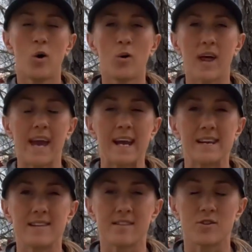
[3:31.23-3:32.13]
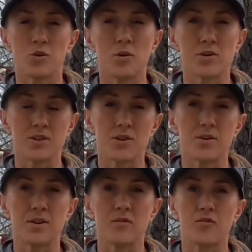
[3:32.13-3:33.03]
Hole 8 is a
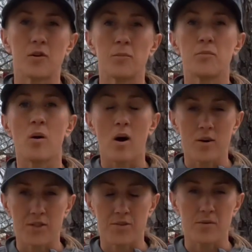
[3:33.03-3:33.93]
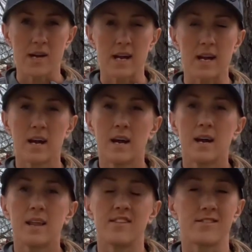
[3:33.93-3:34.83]
213-foot par 3.
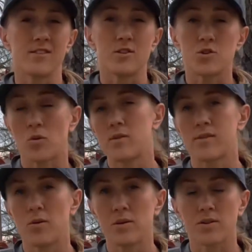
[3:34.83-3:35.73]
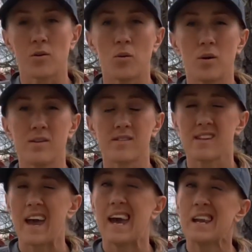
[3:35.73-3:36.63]
This is the shortest hole in the
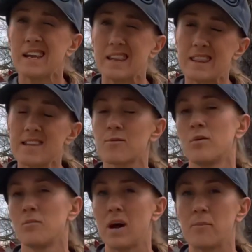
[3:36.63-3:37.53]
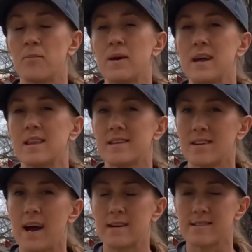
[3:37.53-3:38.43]
course, and this one might
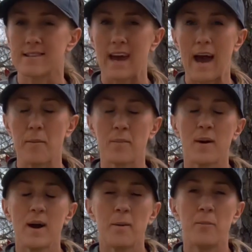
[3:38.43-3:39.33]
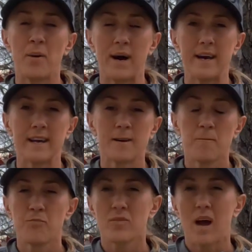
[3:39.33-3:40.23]
be the tightest gap,
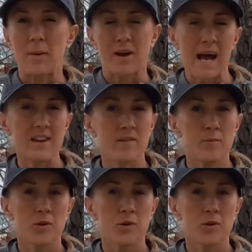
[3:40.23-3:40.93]
but I'm kind of